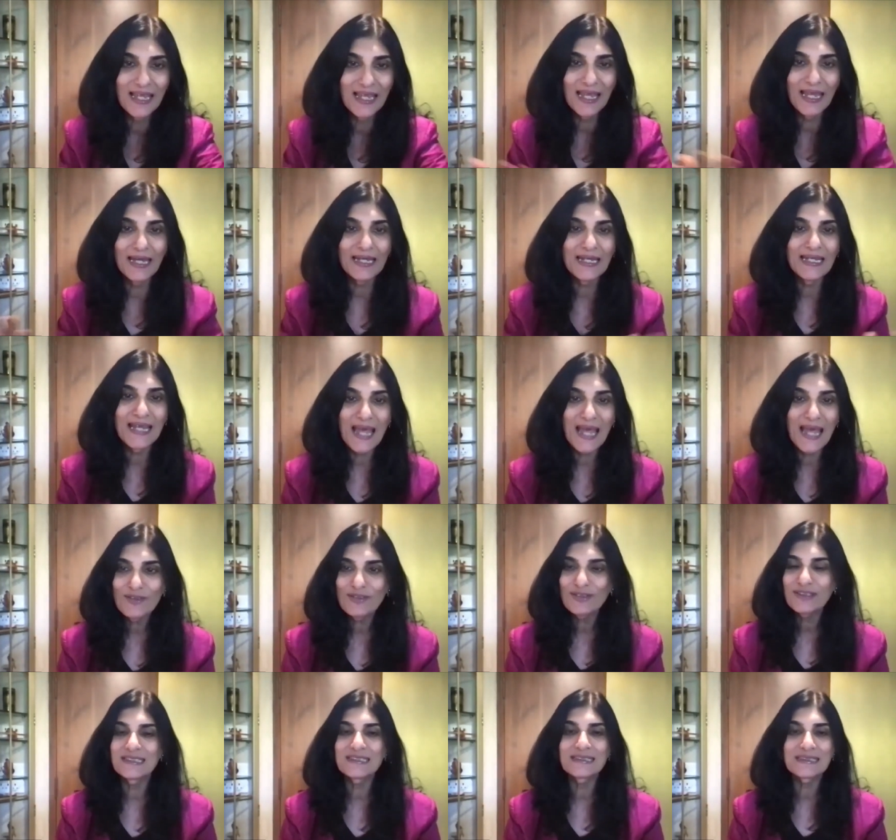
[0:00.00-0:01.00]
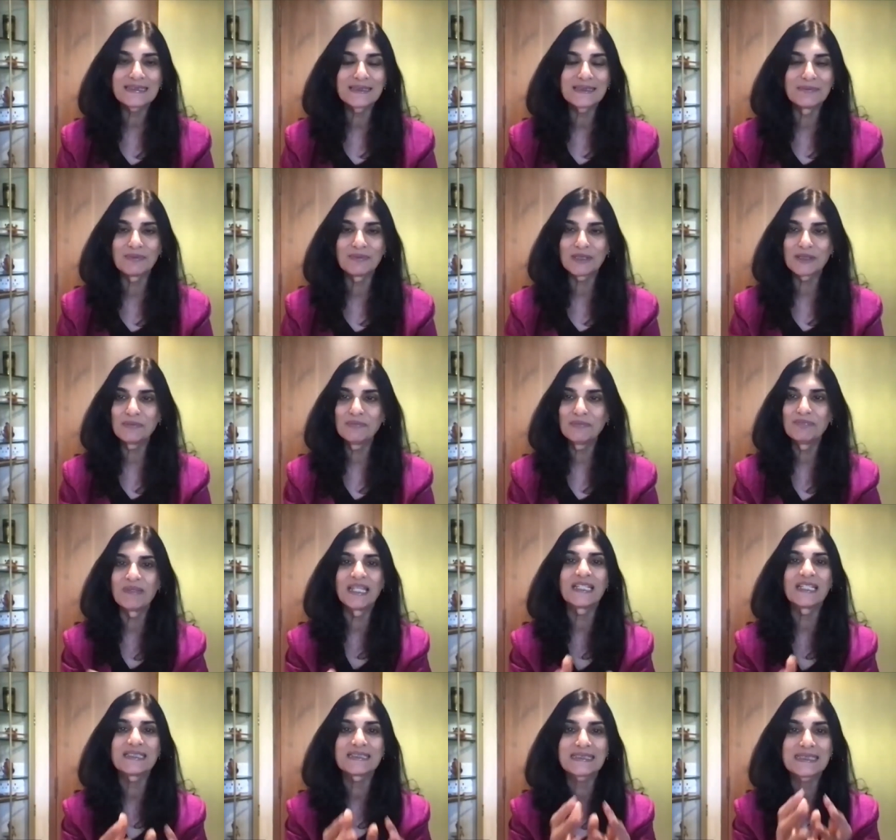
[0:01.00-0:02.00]
And now this symptom
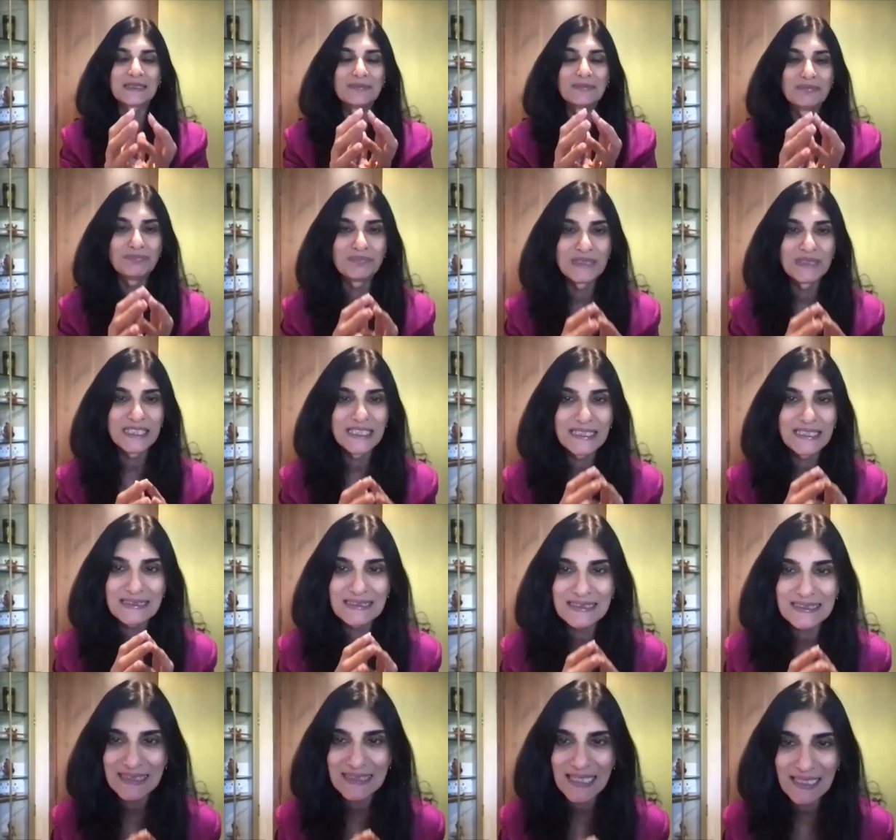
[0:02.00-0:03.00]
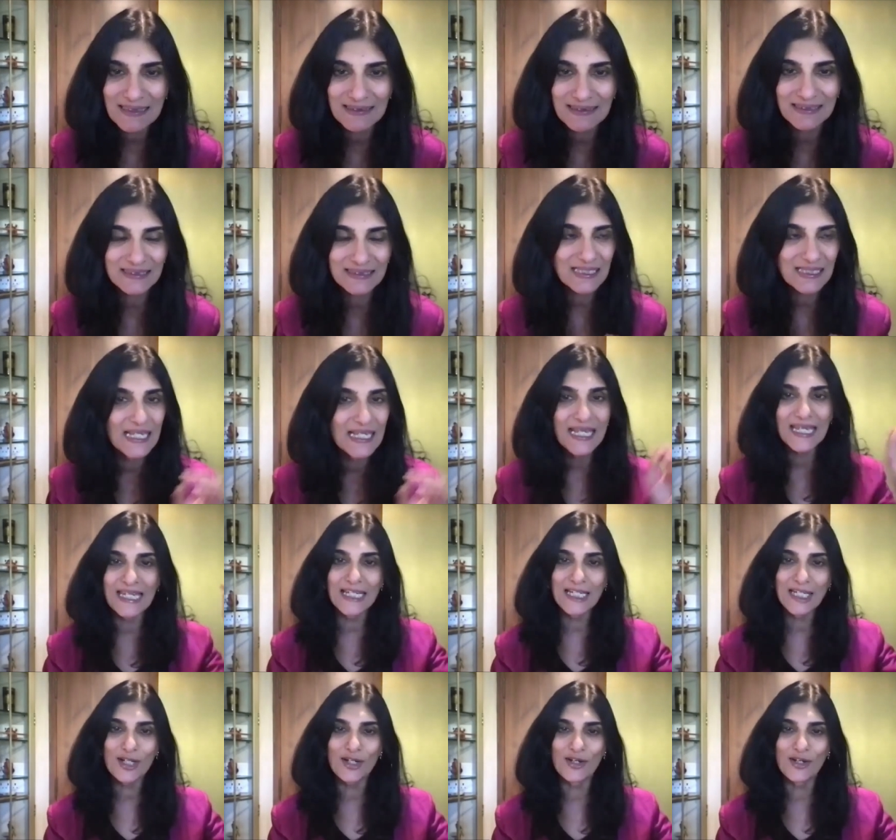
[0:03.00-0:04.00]
makes complete sense
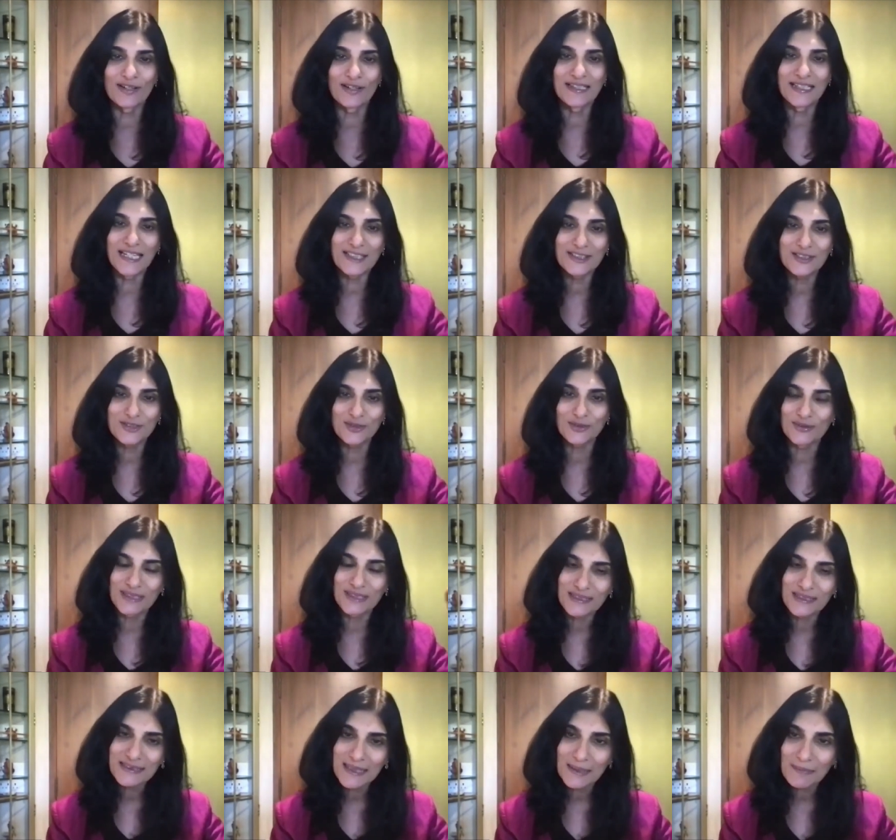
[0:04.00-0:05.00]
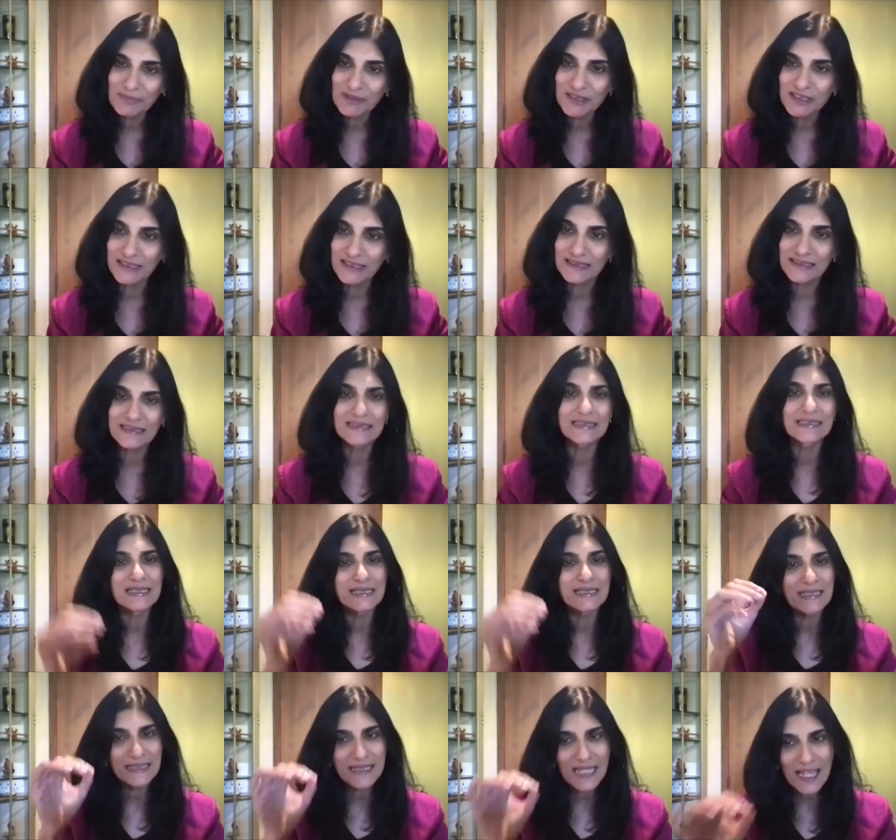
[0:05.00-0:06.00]
in context to the substance.
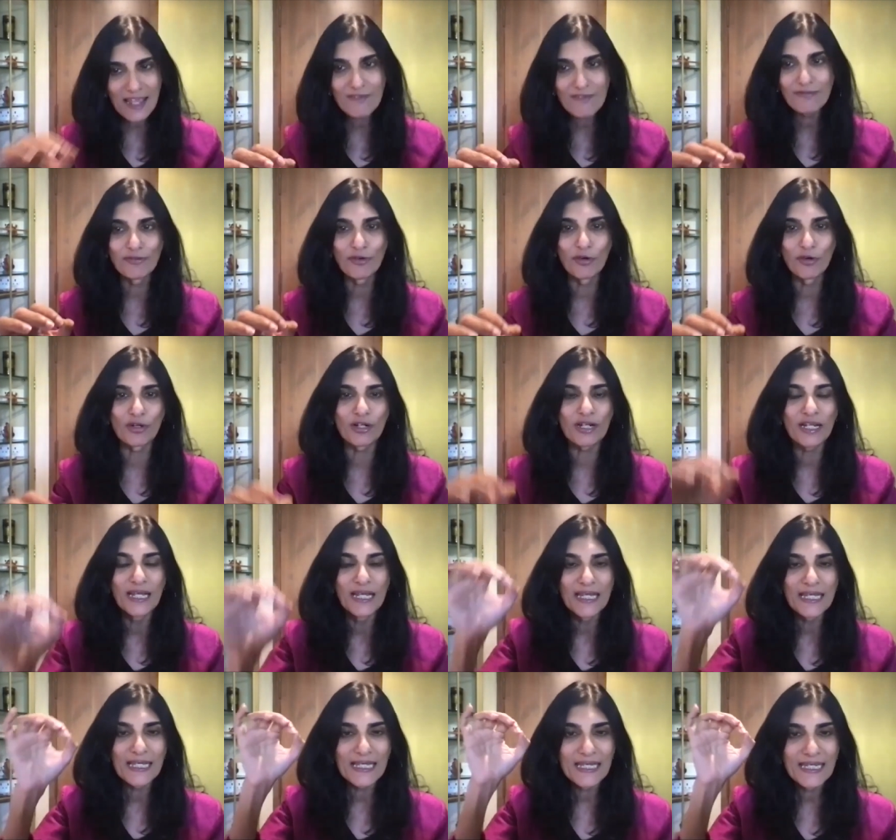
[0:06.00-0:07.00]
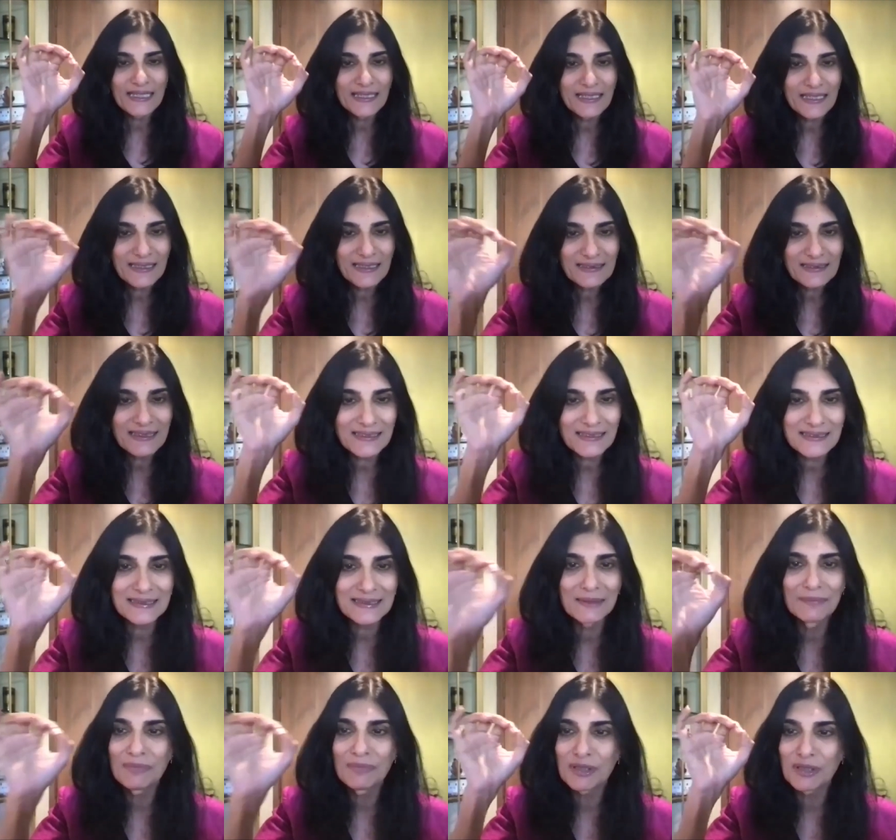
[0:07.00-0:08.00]
Therefore, it is a
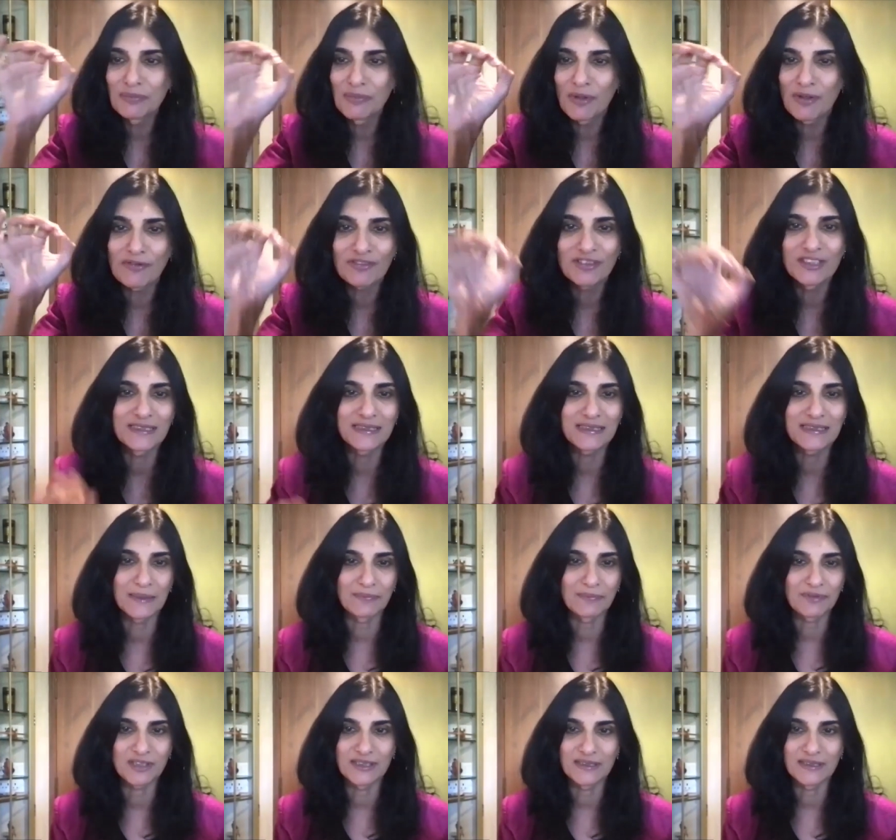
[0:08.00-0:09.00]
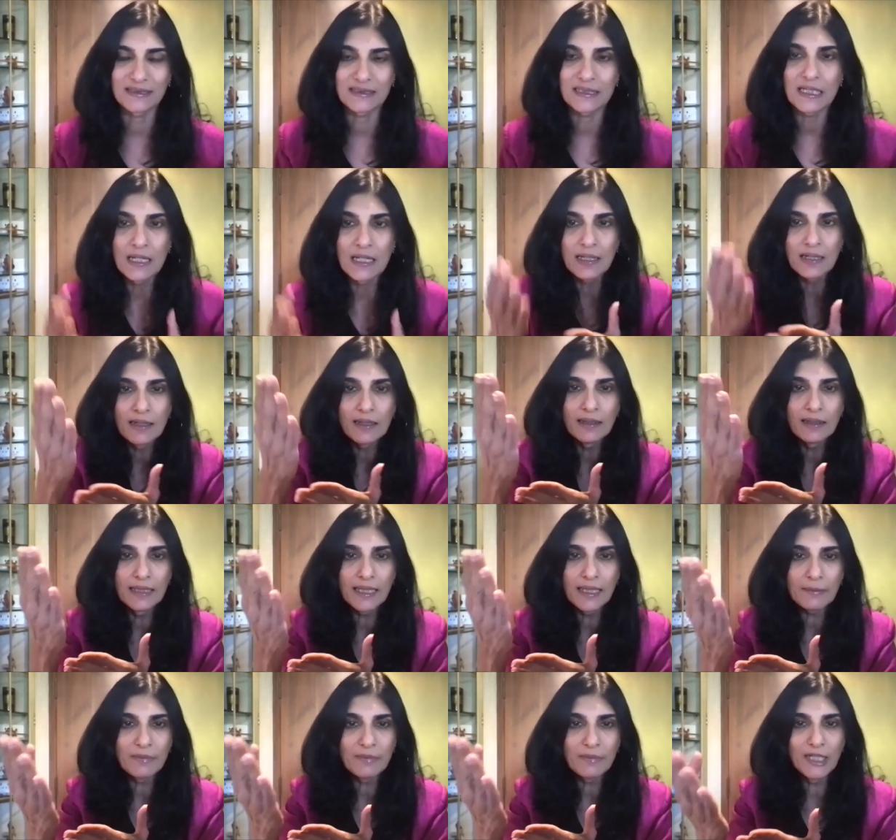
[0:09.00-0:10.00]
symptom of this substance.
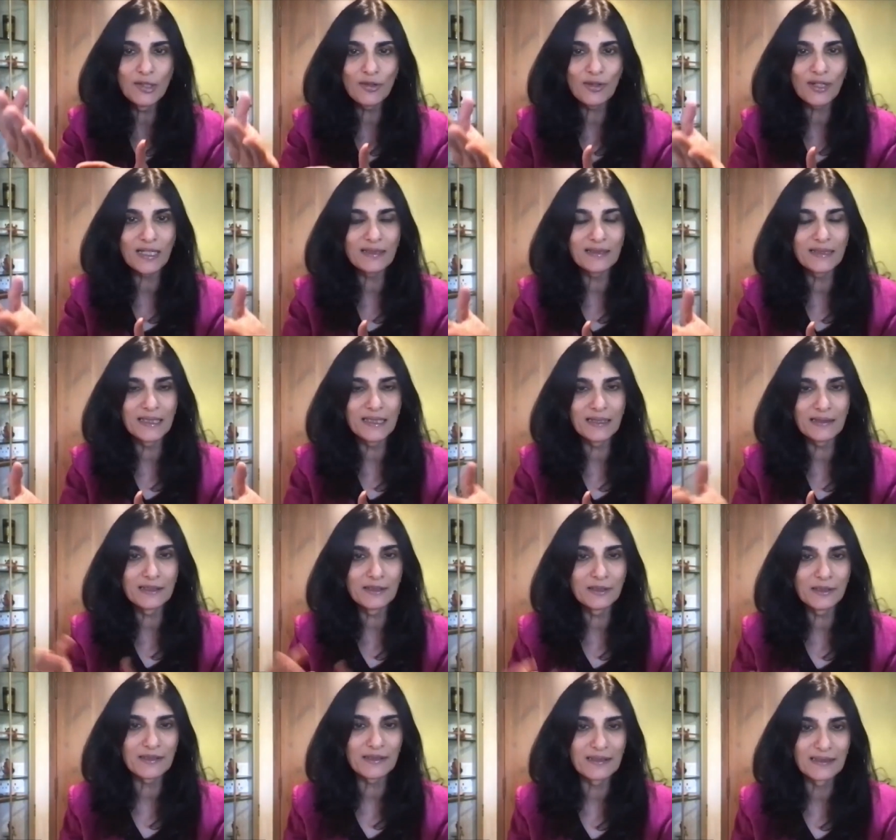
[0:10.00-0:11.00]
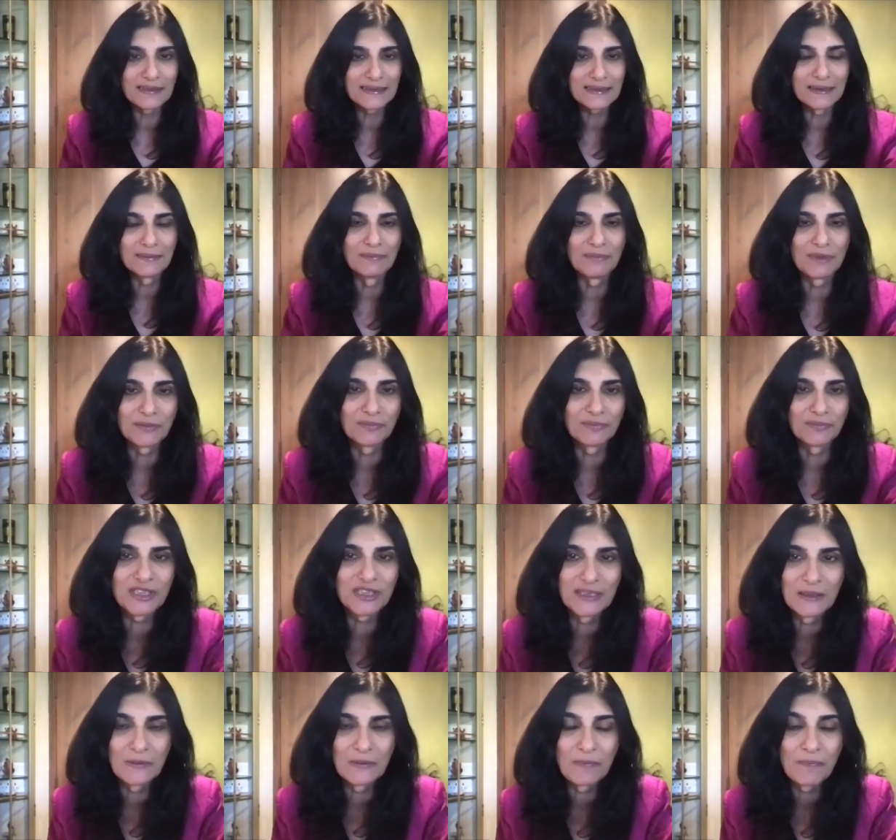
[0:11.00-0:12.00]
Let me look at the other symptoms
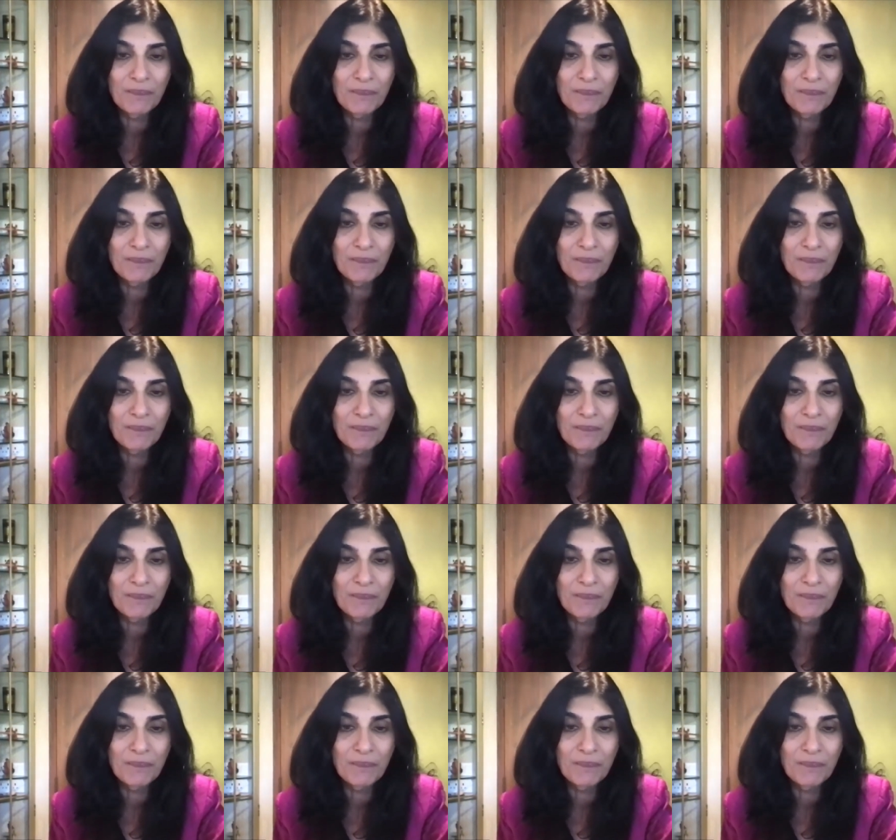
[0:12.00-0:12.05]
here.